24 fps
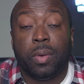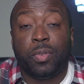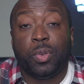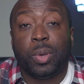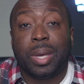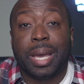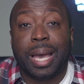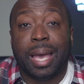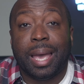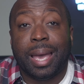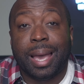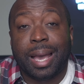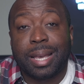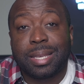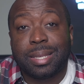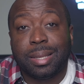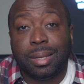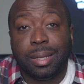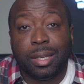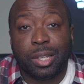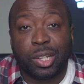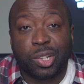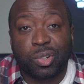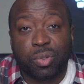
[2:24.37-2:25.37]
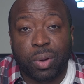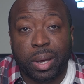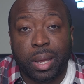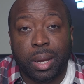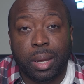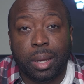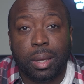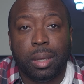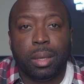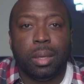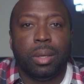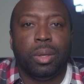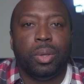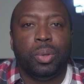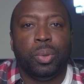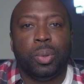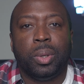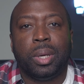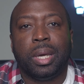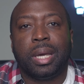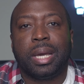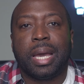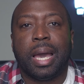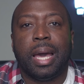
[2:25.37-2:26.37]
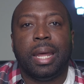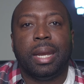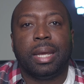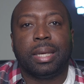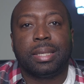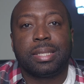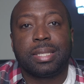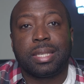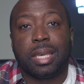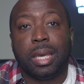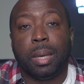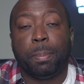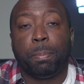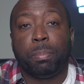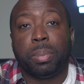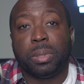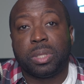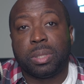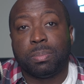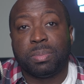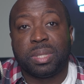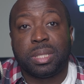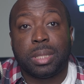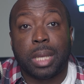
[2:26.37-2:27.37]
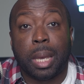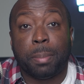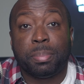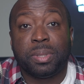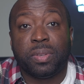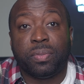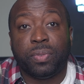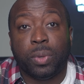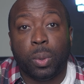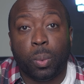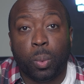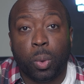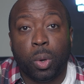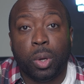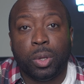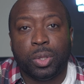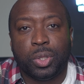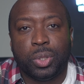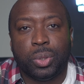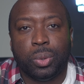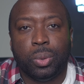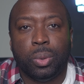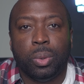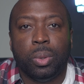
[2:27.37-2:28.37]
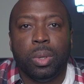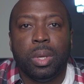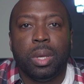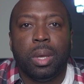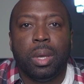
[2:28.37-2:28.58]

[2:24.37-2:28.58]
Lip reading: If you got excellent credit, you can kind of skip some steps if you want to,